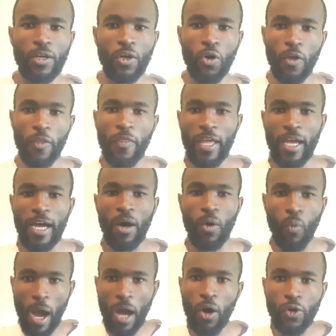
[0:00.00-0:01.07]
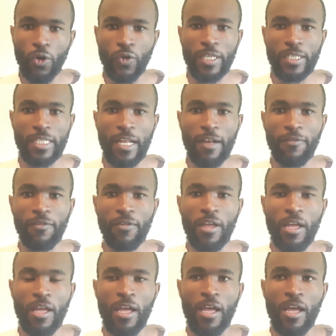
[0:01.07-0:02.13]
Go there, work on yourself,
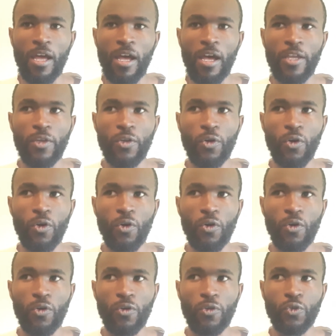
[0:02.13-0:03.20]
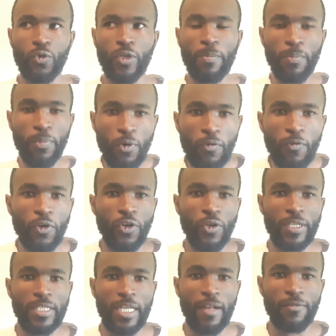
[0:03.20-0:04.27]
to improve on
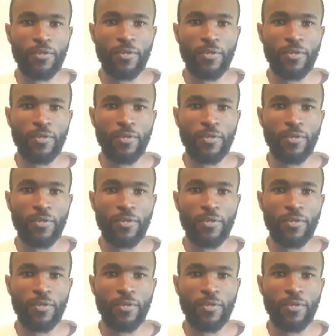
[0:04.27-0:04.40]
yourself so